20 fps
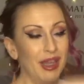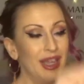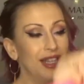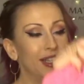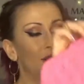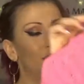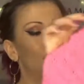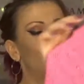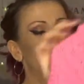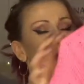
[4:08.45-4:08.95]

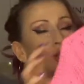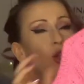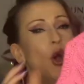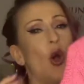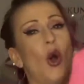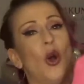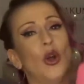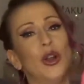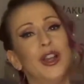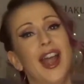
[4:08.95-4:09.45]
It's so
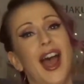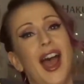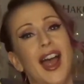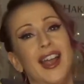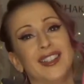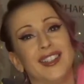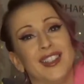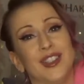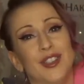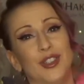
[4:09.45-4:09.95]

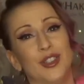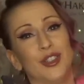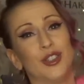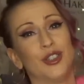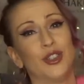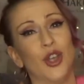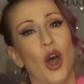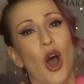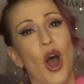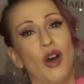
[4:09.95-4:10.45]
nice and
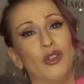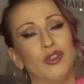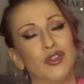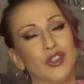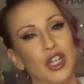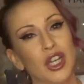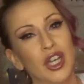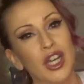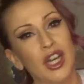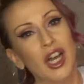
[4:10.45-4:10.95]

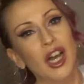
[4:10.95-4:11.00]
soft.